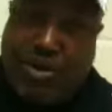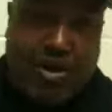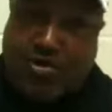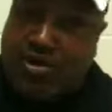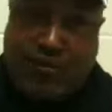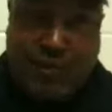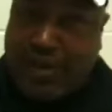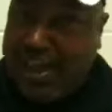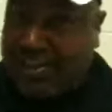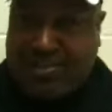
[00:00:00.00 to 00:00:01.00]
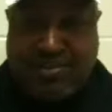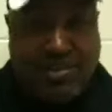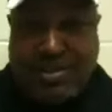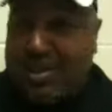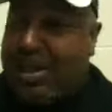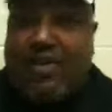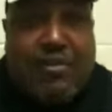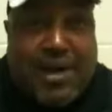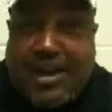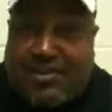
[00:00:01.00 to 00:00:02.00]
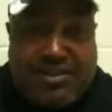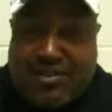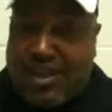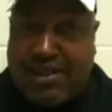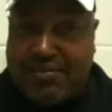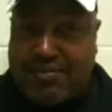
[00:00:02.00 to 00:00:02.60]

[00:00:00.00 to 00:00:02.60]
We go different packages. Everybody's the same.